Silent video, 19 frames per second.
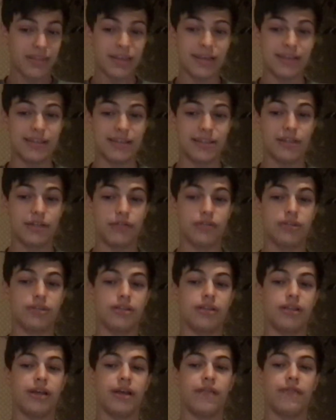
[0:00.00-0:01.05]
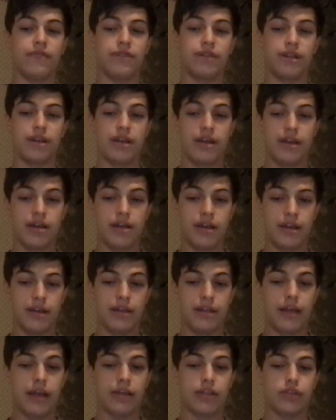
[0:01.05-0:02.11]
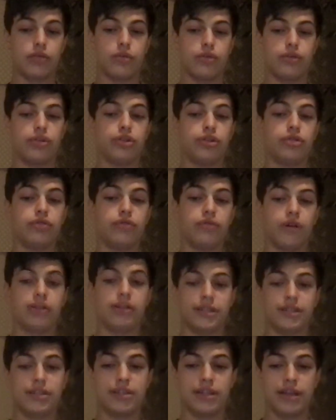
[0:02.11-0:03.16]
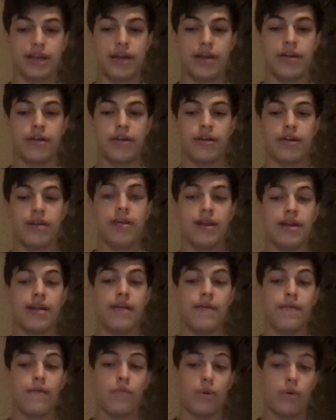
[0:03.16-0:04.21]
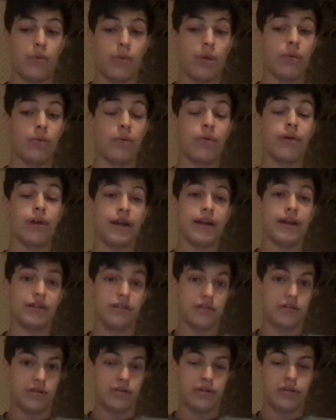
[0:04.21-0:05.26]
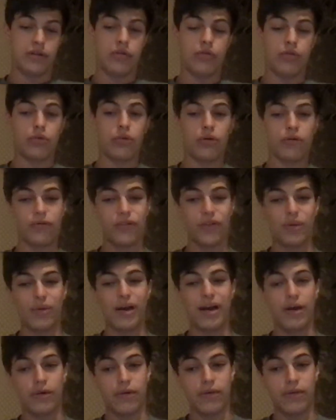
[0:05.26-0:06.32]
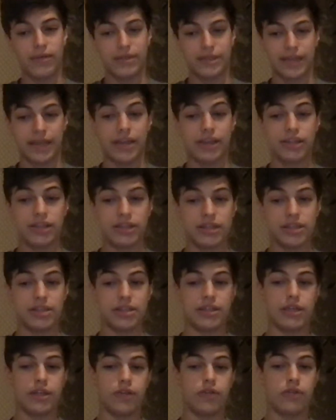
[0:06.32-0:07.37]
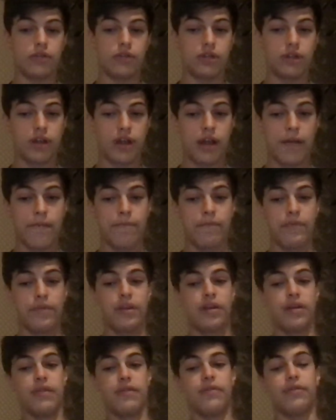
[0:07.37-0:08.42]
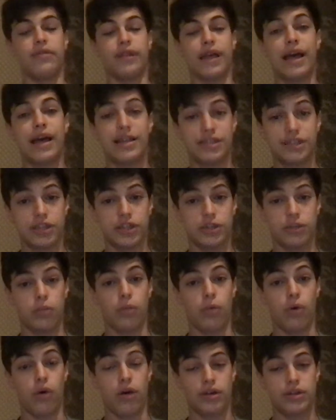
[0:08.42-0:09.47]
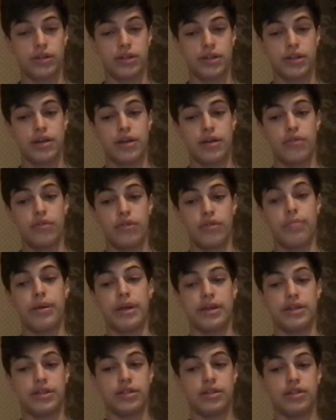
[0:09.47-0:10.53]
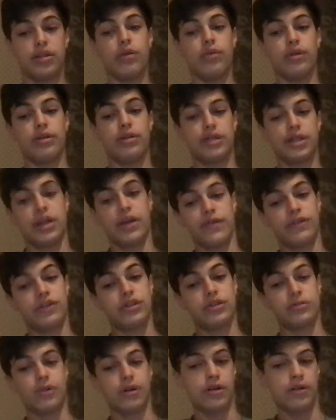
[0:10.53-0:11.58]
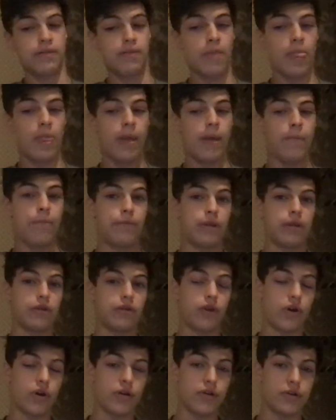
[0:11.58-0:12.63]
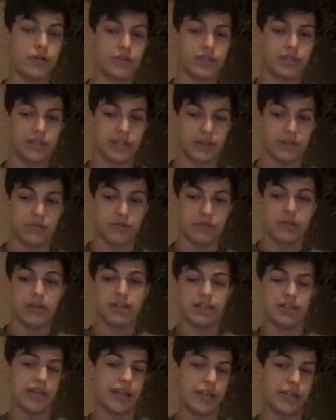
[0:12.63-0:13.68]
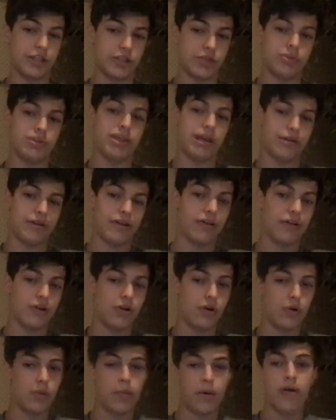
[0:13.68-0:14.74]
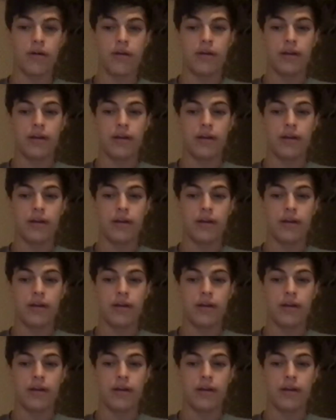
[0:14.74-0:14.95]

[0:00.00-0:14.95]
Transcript: He singled to left. That scored two runs there. But we weren't done. Odor flew out. Sanchez singled. Velasquez walked with the bases loaded to give us a run. Then Gardner singled. Sanchez was out at home.